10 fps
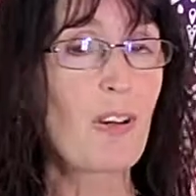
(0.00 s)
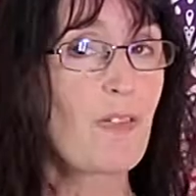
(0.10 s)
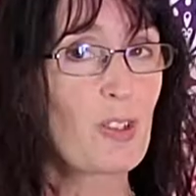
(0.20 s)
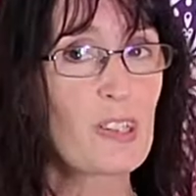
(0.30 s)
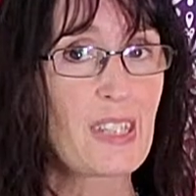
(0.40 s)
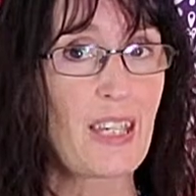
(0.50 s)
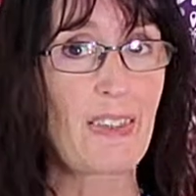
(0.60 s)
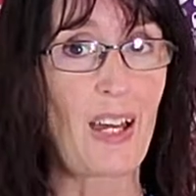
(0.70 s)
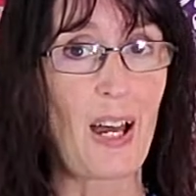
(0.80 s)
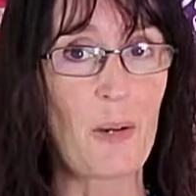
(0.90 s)
first thing
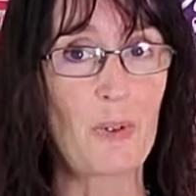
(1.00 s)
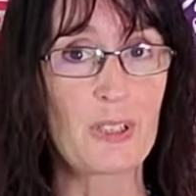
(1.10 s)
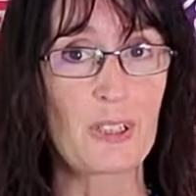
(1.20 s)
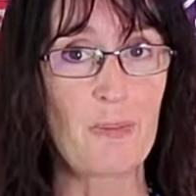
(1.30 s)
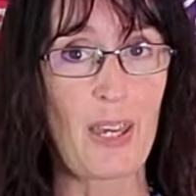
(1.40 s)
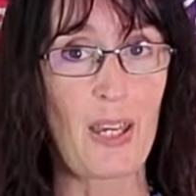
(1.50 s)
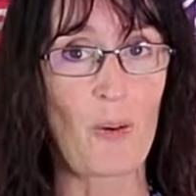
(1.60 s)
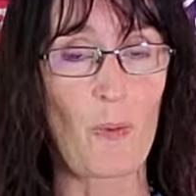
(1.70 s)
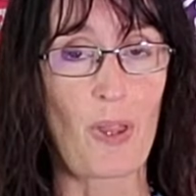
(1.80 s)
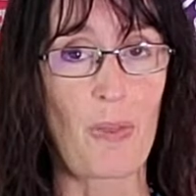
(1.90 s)
that I want to make
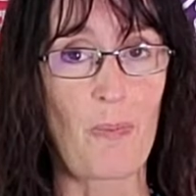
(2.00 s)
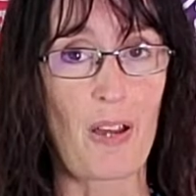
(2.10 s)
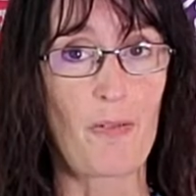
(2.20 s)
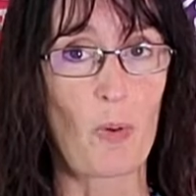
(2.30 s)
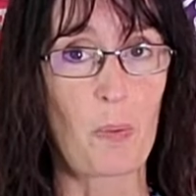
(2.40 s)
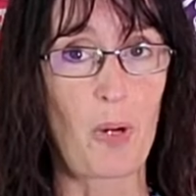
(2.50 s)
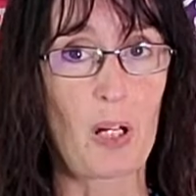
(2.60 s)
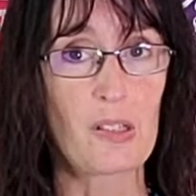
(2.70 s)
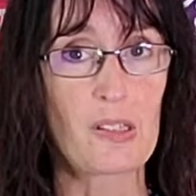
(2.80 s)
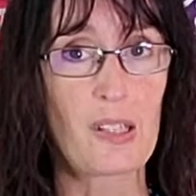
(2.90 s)
with my
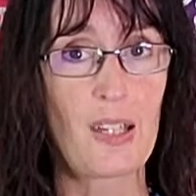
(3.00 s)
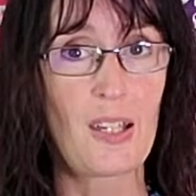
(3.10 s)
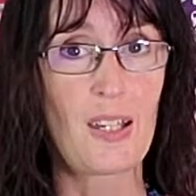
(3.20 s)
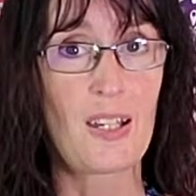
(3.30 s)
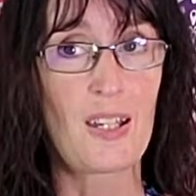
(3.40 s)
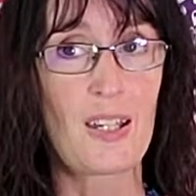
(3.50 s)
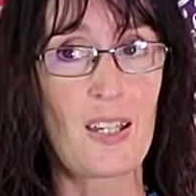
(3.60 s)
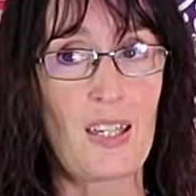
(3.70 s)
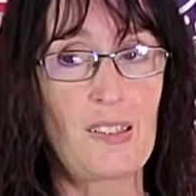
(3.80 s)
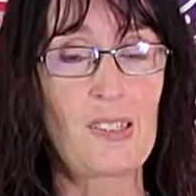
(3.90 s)
FormBox
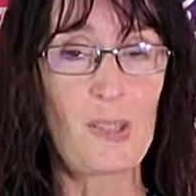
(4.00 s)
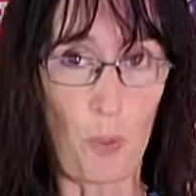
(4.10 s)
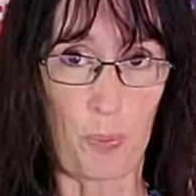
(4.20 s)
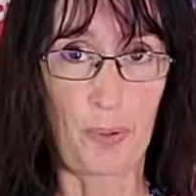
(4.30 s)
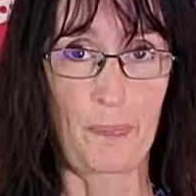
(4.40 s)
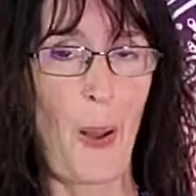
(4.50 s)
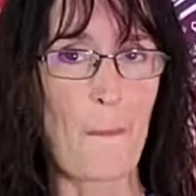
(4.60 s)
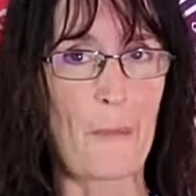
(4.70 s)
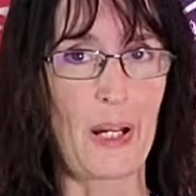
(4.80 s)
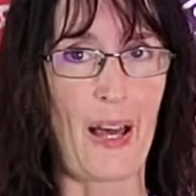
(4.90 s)
is soap,
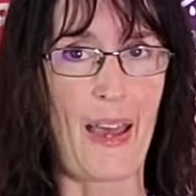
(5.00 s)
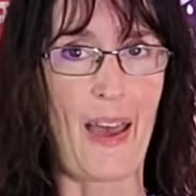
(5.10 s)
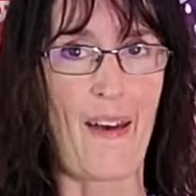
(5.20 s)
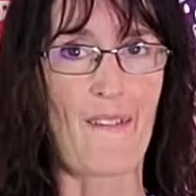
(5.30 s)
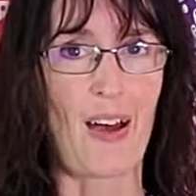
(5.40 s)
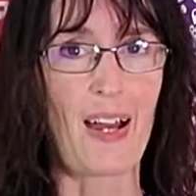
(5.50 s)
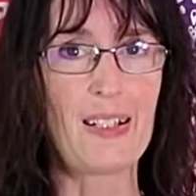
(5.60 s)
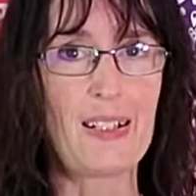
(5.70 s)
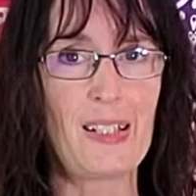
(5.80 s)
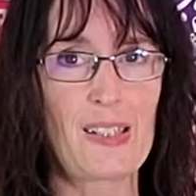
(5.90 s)
but I have
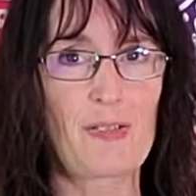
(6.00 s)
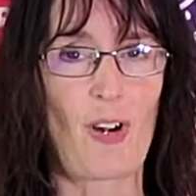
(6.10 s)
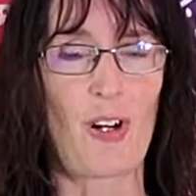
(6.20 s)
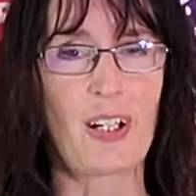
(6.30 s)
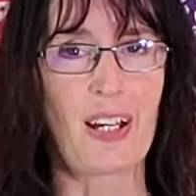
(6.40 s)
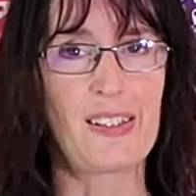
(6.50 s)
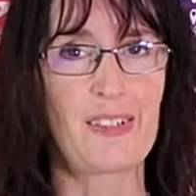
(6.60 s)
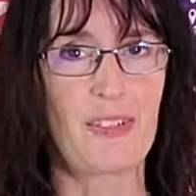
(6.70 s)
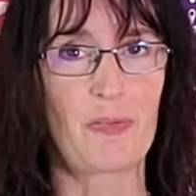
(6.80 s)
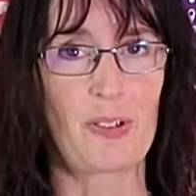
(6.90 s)
ideas for all kinds of
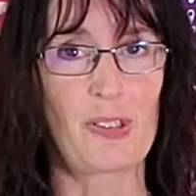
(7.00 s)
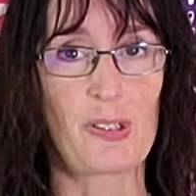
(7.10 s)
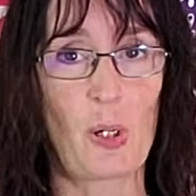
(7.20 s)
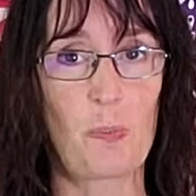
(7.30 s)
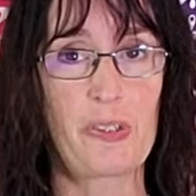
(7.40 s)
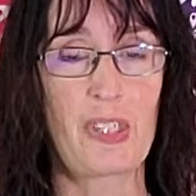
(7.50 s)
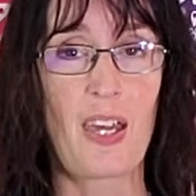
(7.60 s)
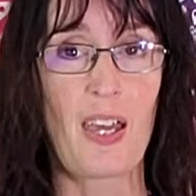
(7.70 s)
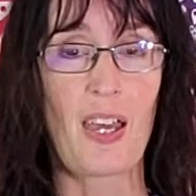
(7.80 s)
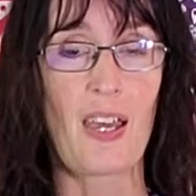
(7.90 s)
different soaps,
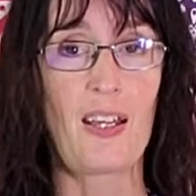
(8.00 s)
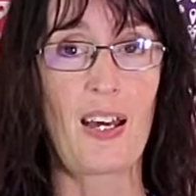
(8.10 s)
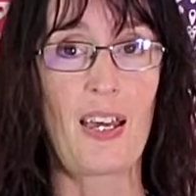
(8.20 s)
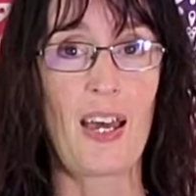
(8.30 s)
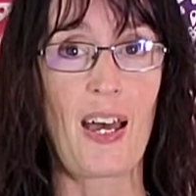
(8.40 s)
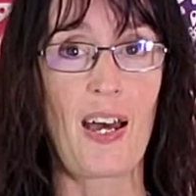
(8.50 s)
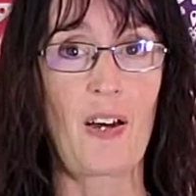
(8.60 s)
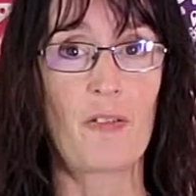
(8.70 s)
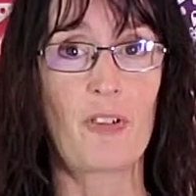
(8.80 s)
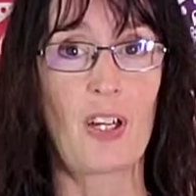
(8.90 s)
and I
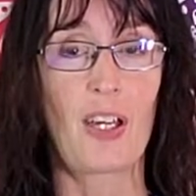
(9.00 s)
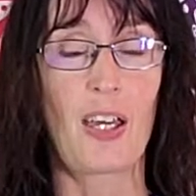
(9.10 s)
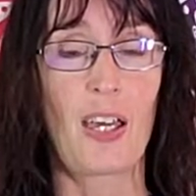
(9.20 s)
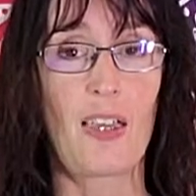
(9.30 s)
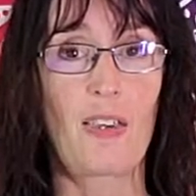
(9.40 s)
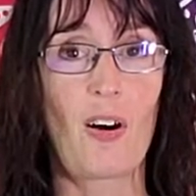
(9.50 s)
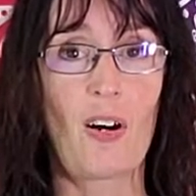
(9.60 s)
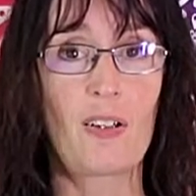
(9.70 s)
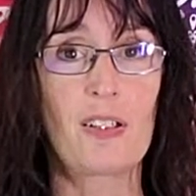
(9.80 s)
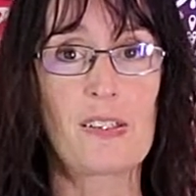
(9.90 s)
have a
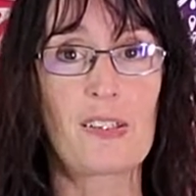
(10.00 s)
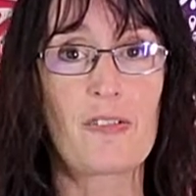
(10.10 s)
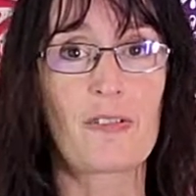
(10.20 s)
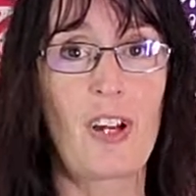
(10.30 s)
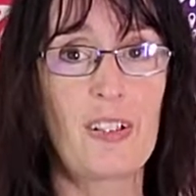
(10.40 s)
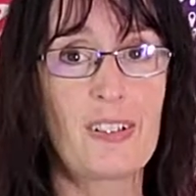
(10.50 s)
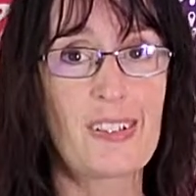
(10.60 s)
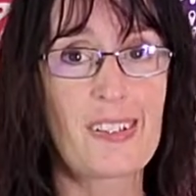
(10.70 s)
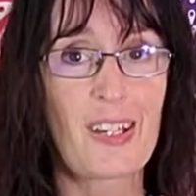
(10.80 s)
long list of friends